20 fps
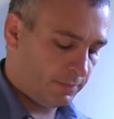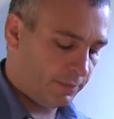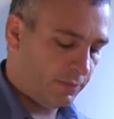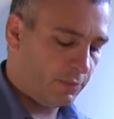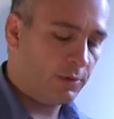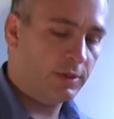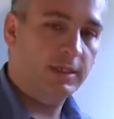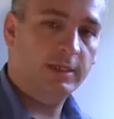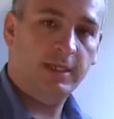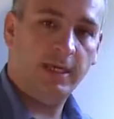
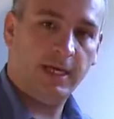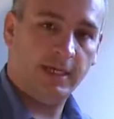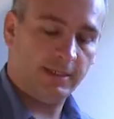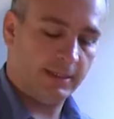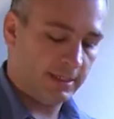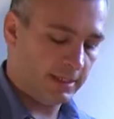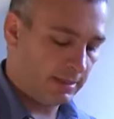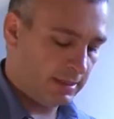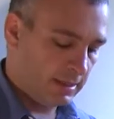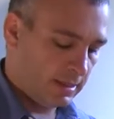before you
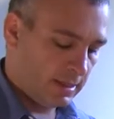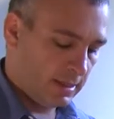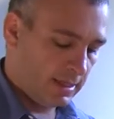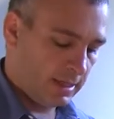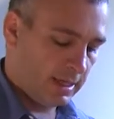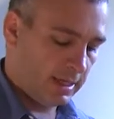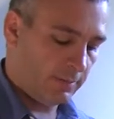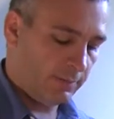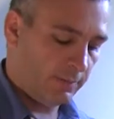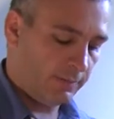test it,
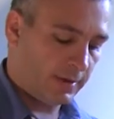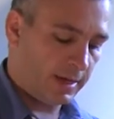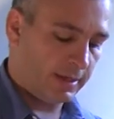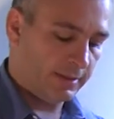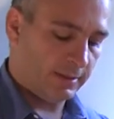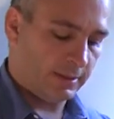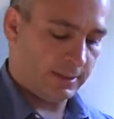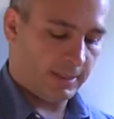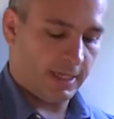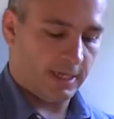and we've got
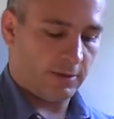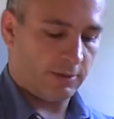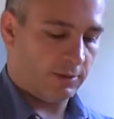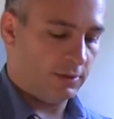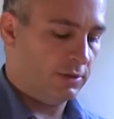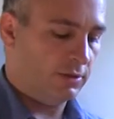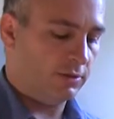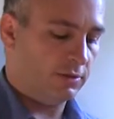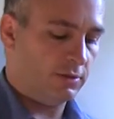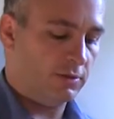the standard
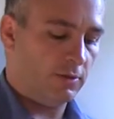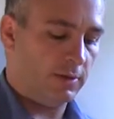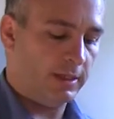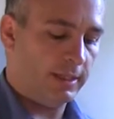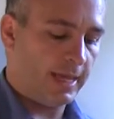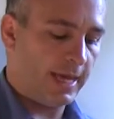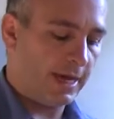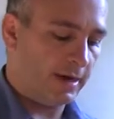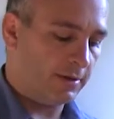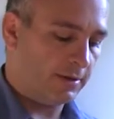2-story
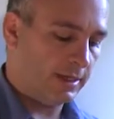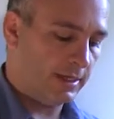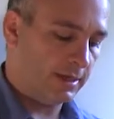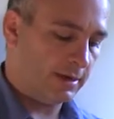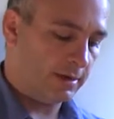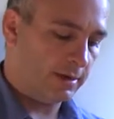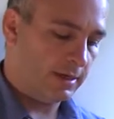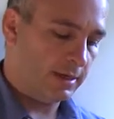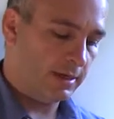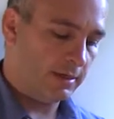ladder
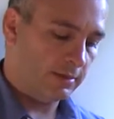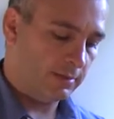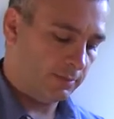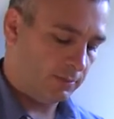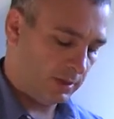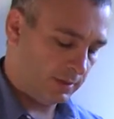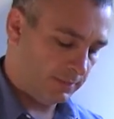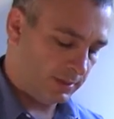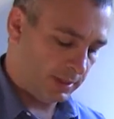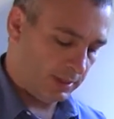here, and what
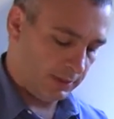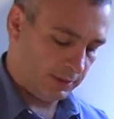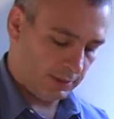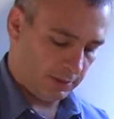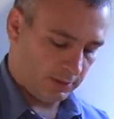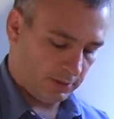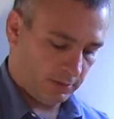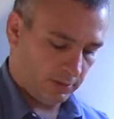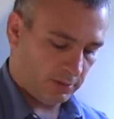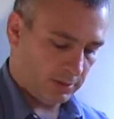I'm going to
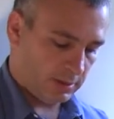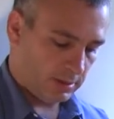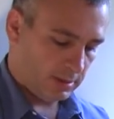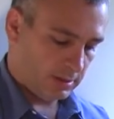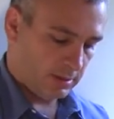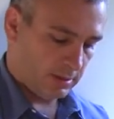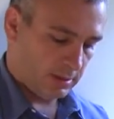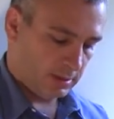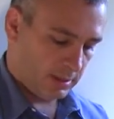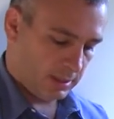do
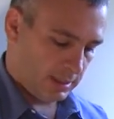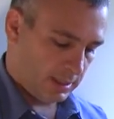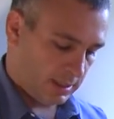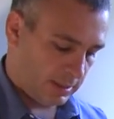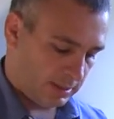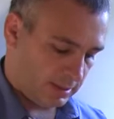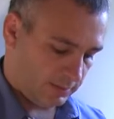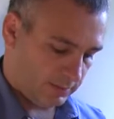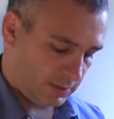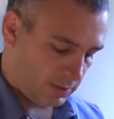
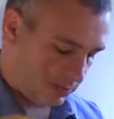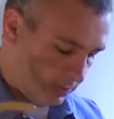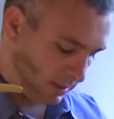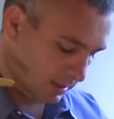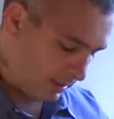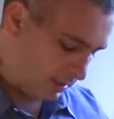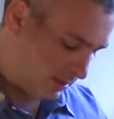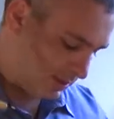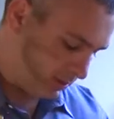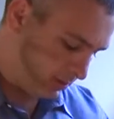is I'm
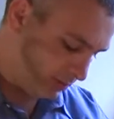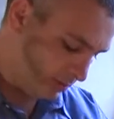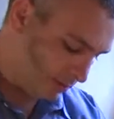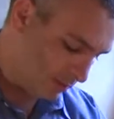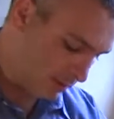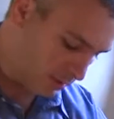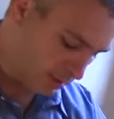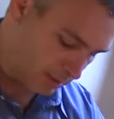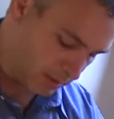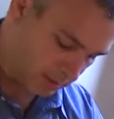going
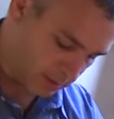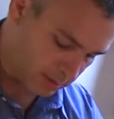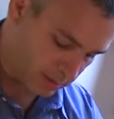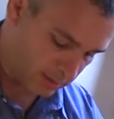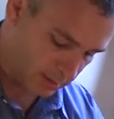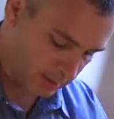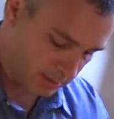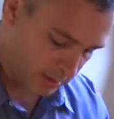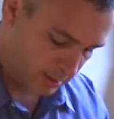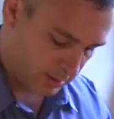to
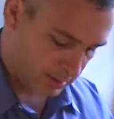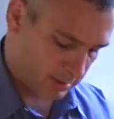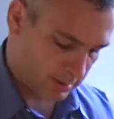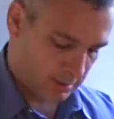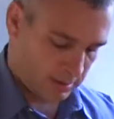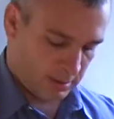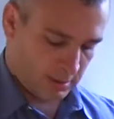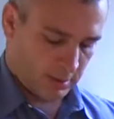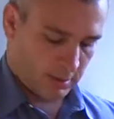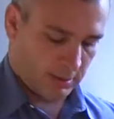
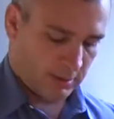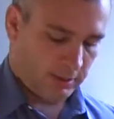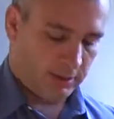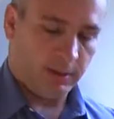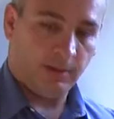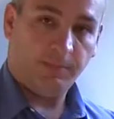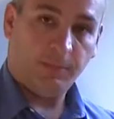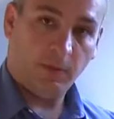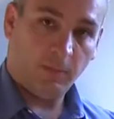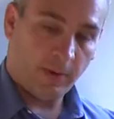
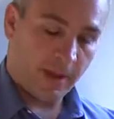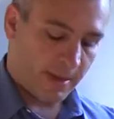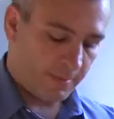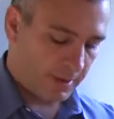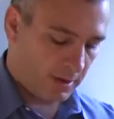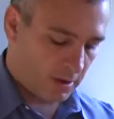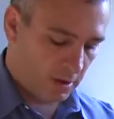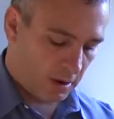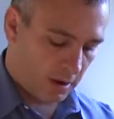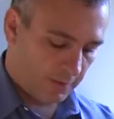slip the
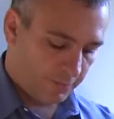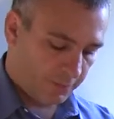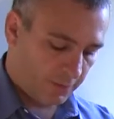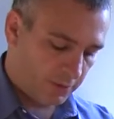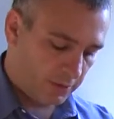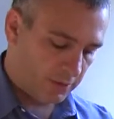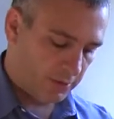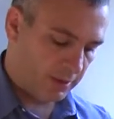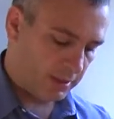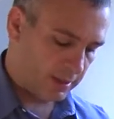webbing off the
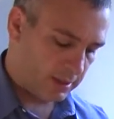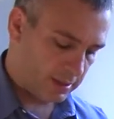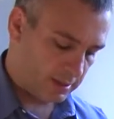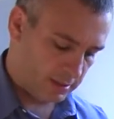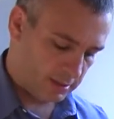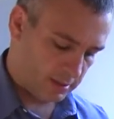hook,